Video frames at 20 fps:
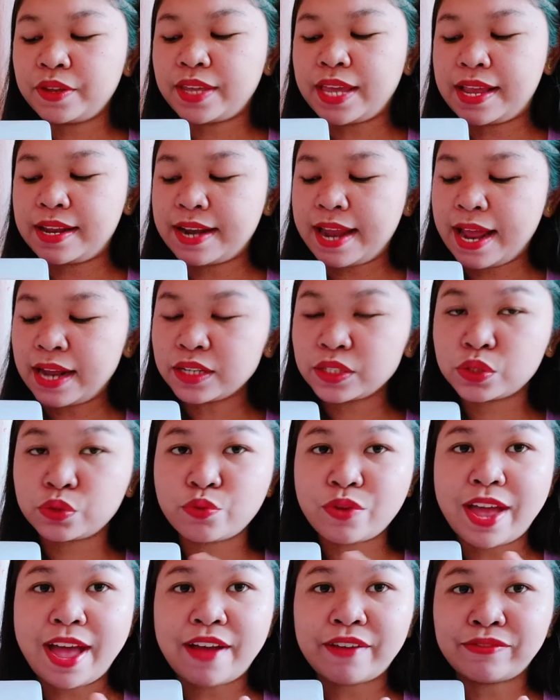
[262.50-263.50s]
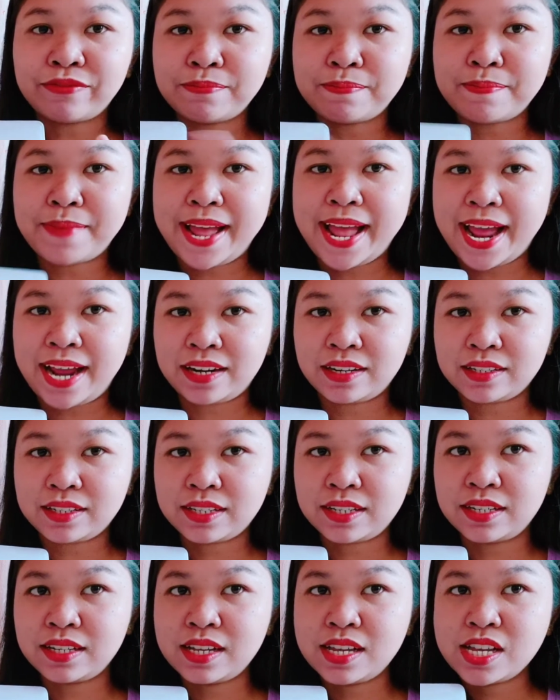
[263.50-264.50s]
Okay, next we have
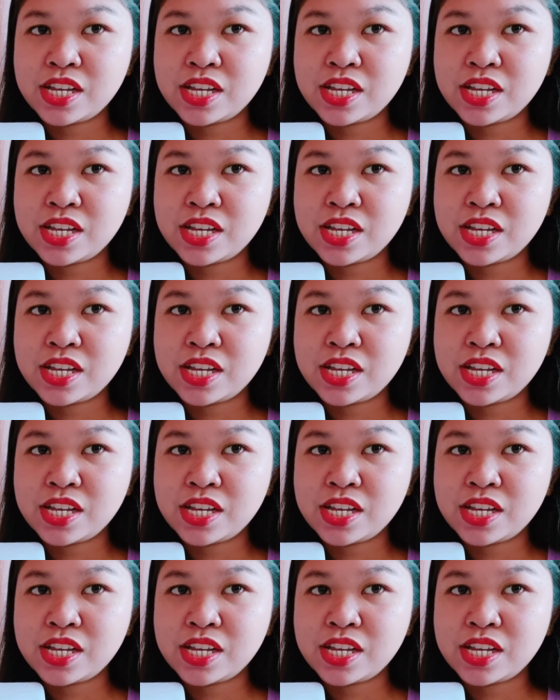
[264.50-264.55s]
bank.